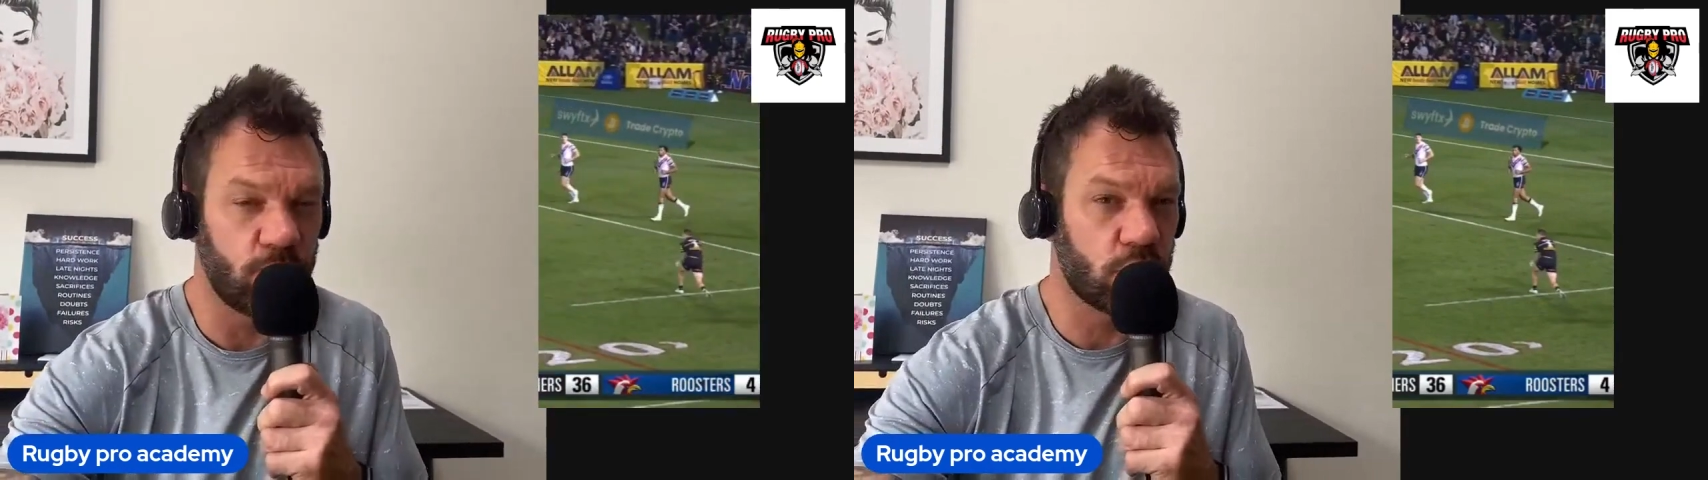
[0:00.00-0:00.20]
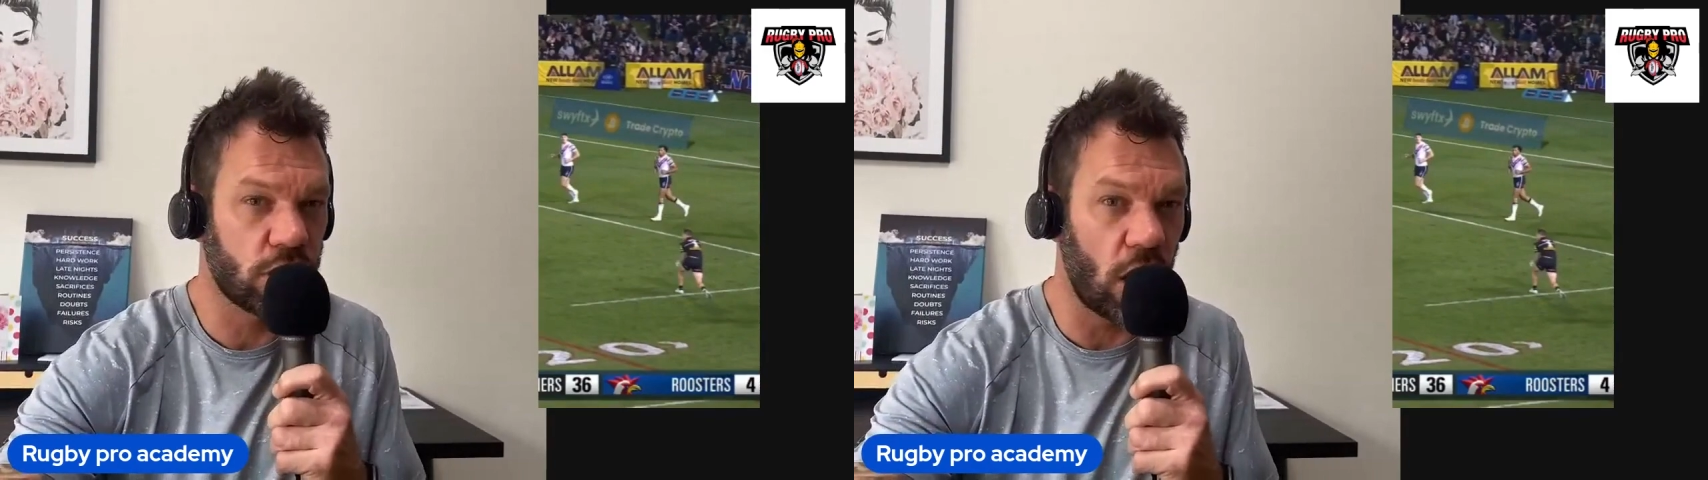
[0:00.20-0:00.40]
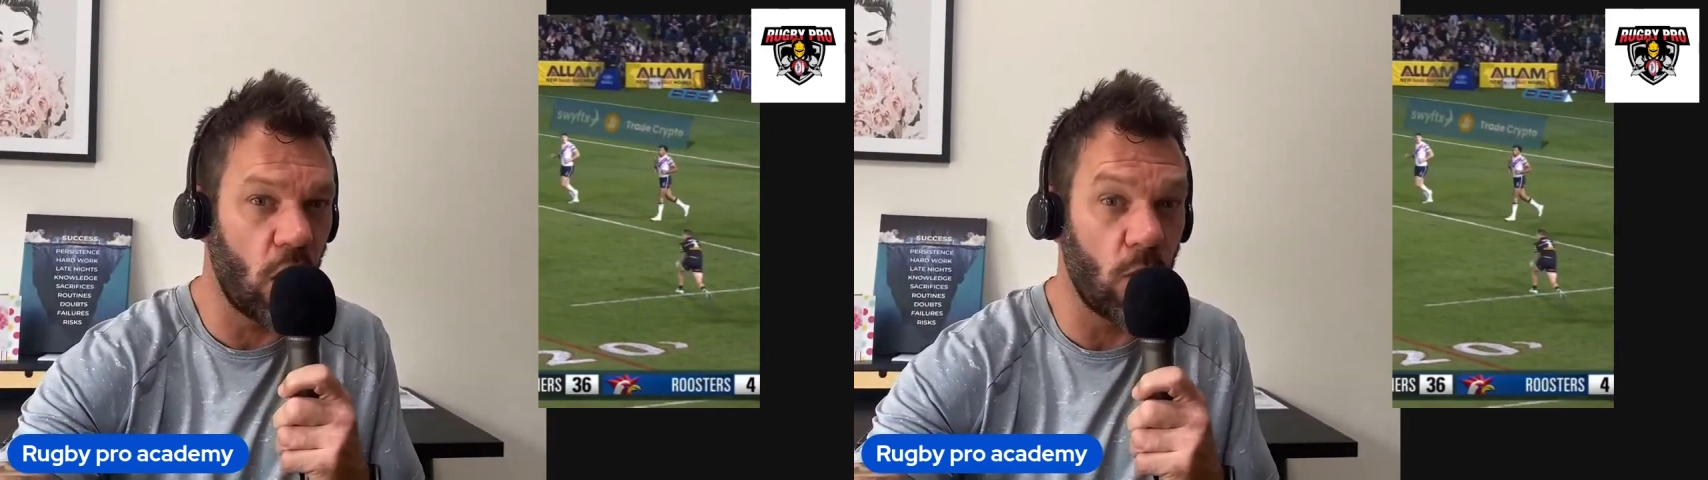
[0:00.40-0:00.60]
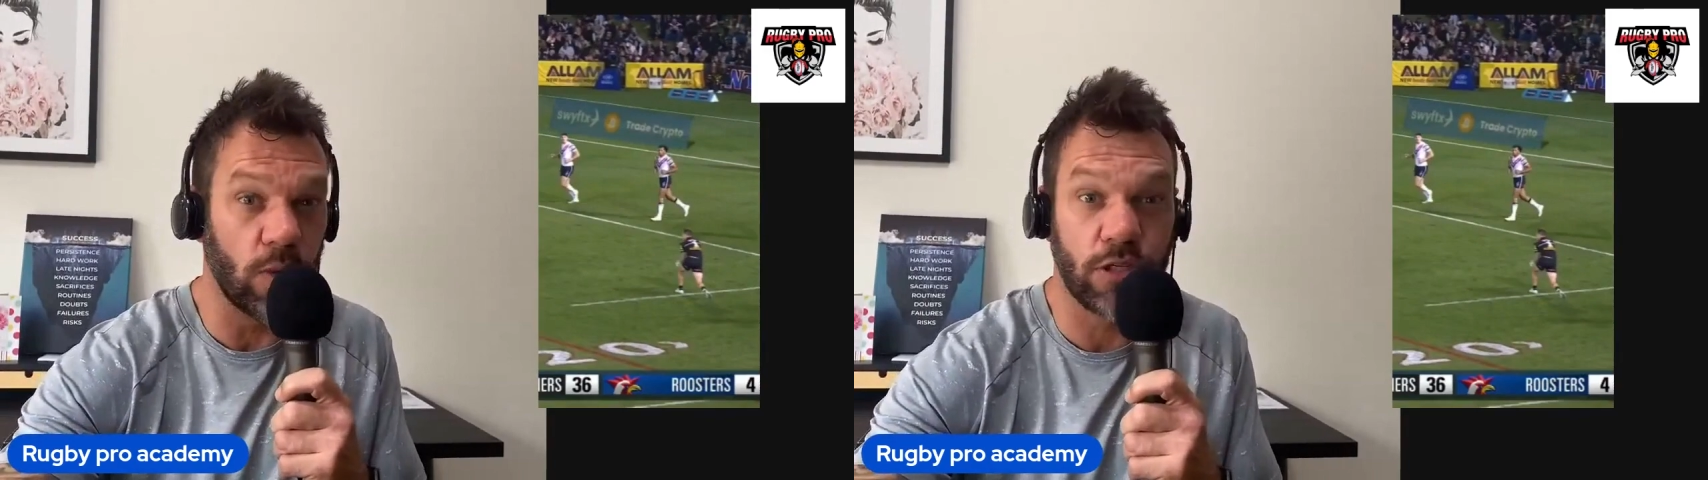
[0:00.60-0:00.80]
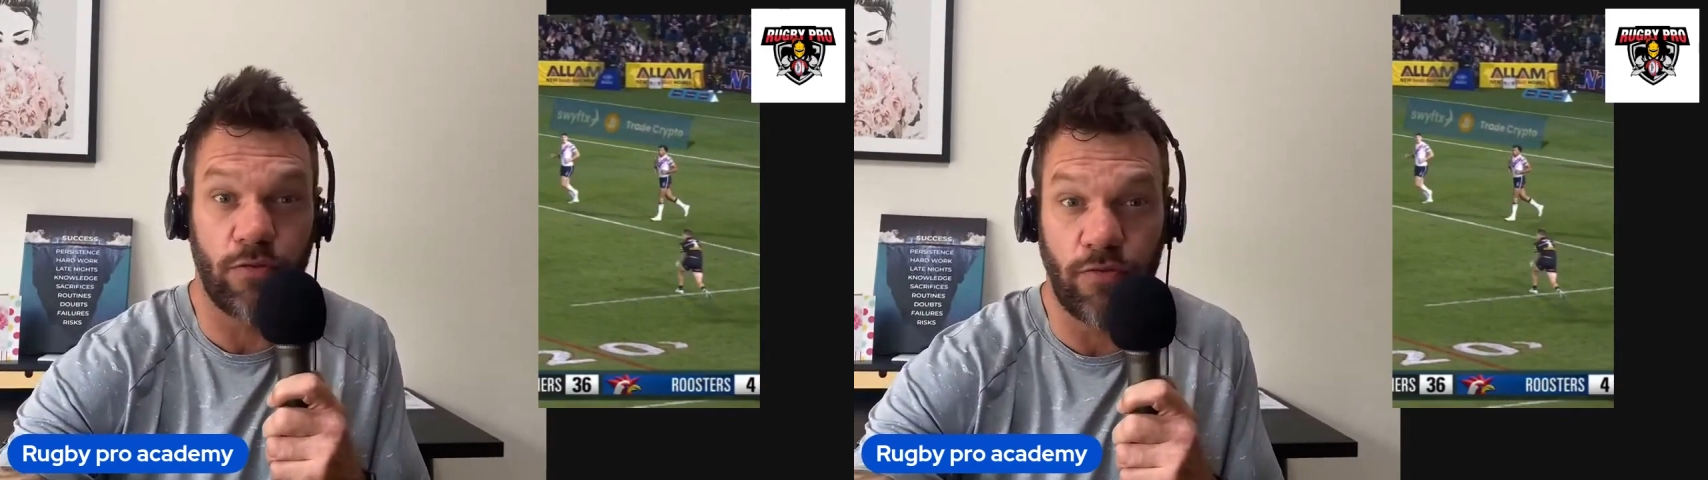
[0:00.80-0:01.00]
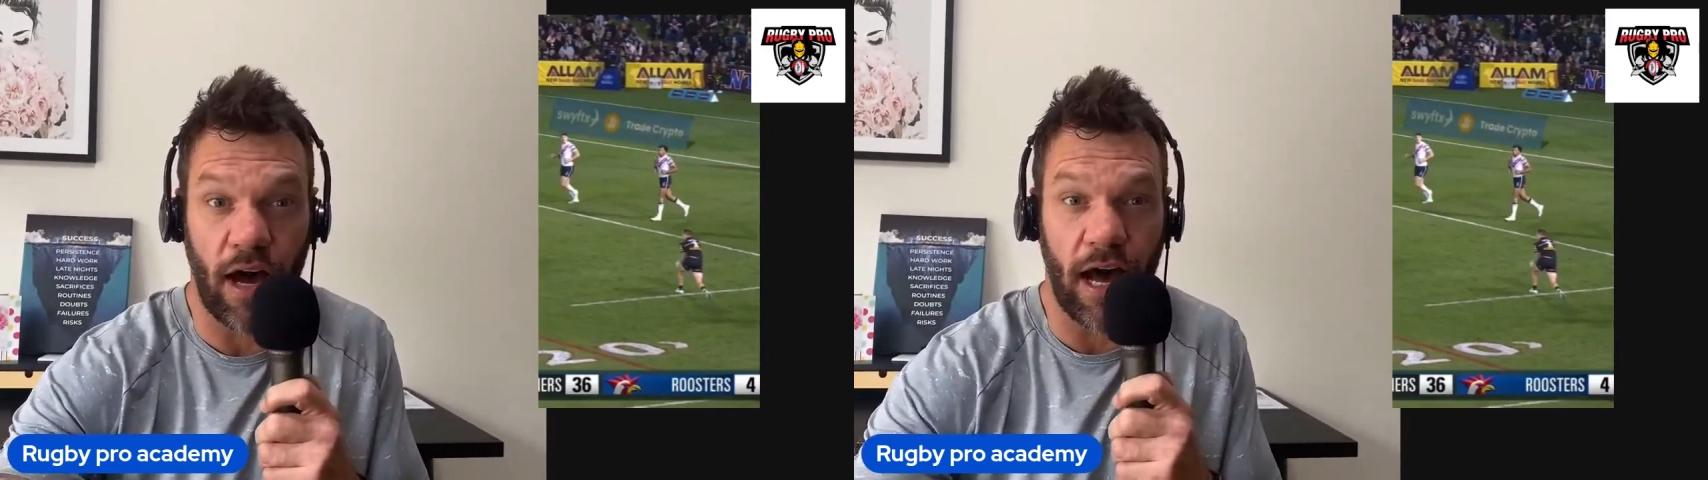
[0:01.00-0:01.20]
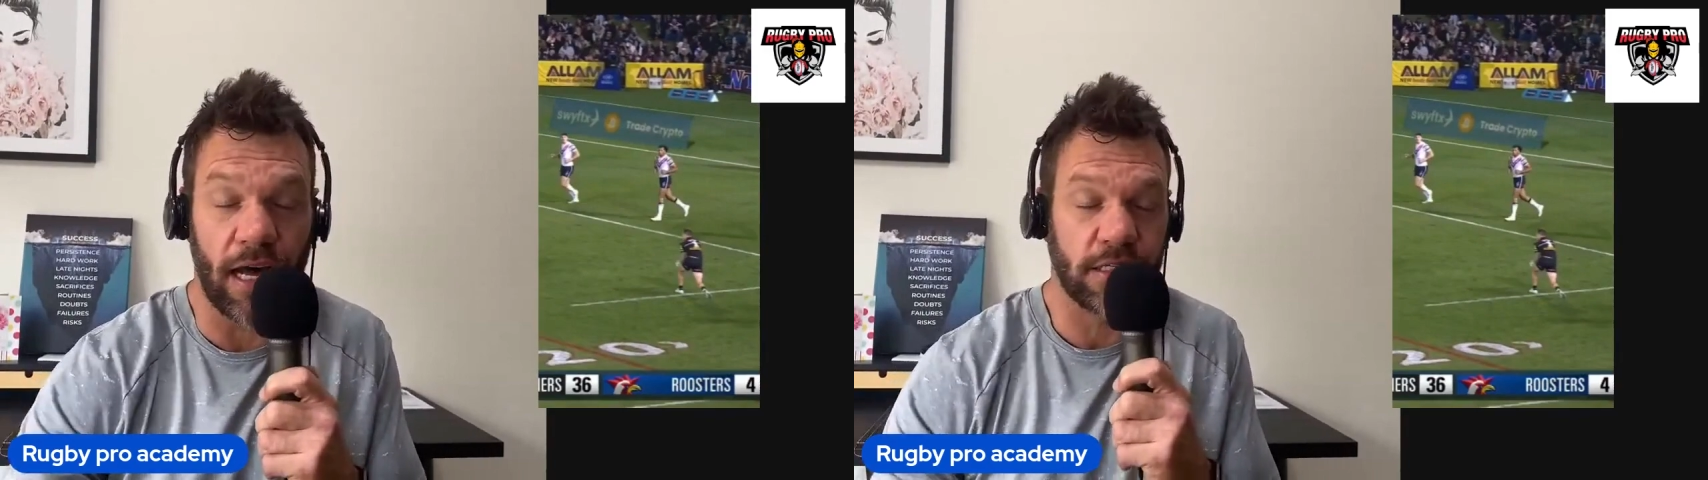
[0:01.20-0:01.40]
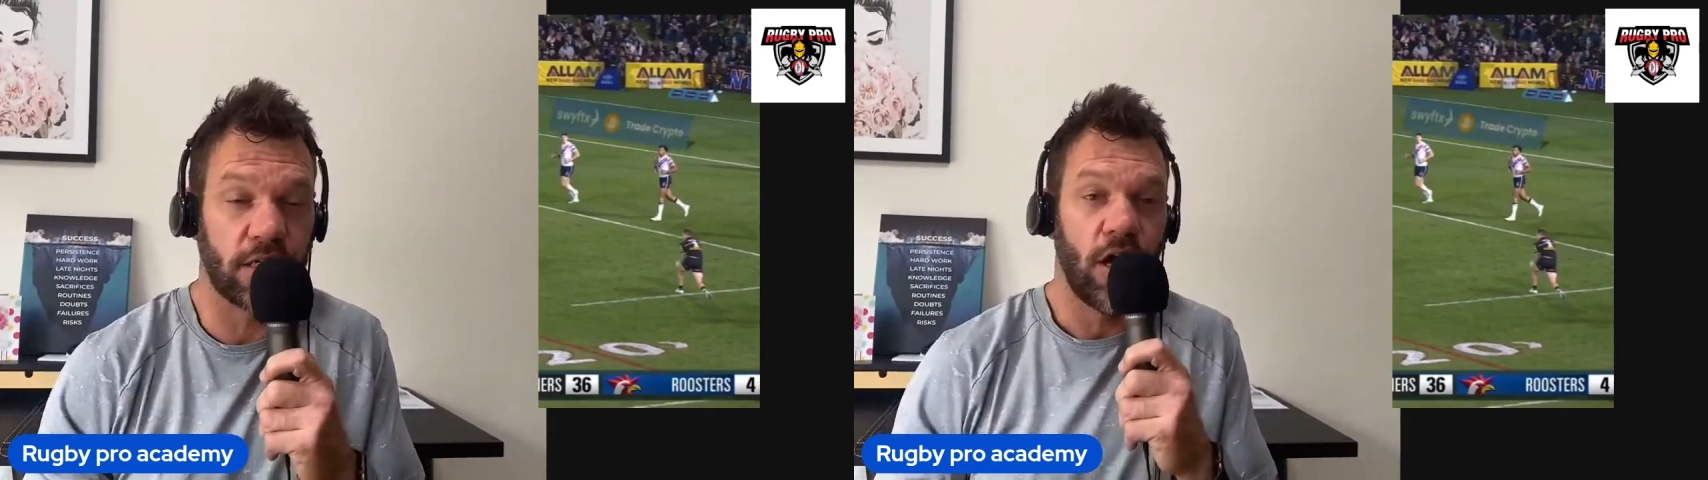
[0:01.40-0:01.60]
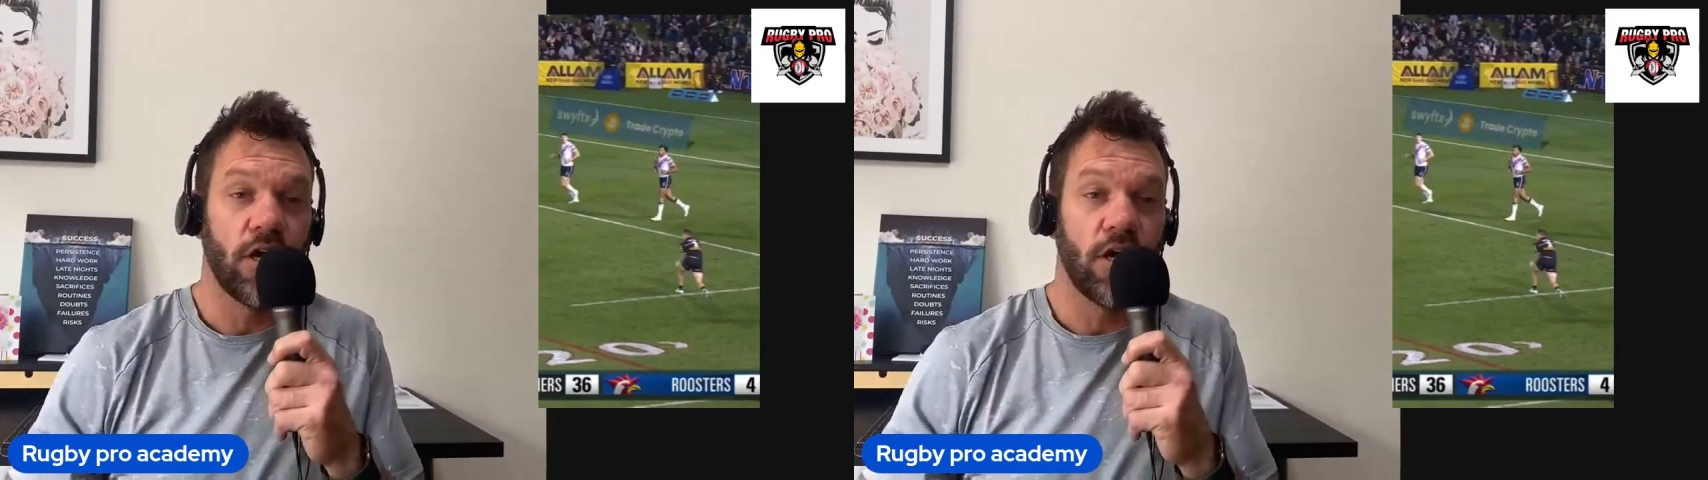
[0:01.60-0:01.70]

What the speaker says: slow to fast